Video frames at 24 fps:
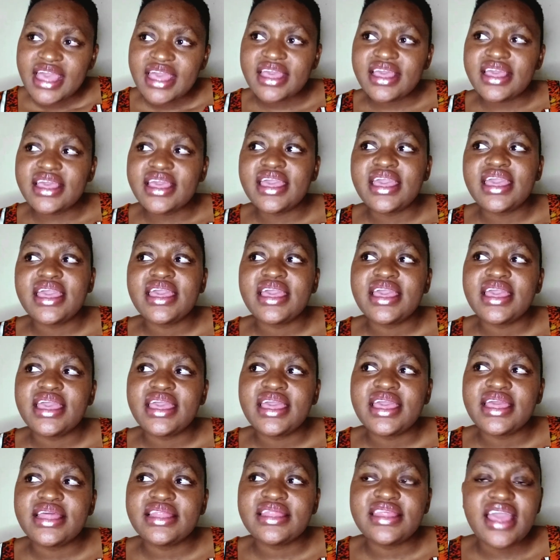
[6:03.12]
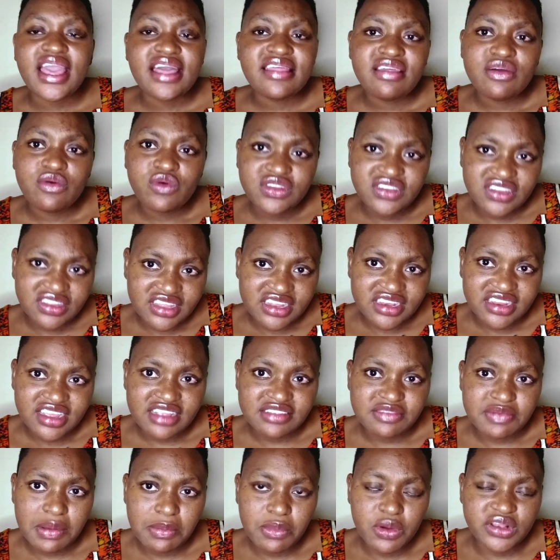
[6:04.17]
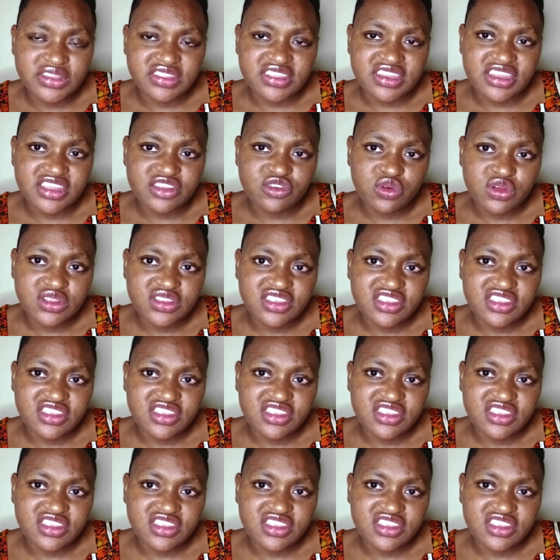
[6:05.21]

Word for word: the other water that has bubbles in it. What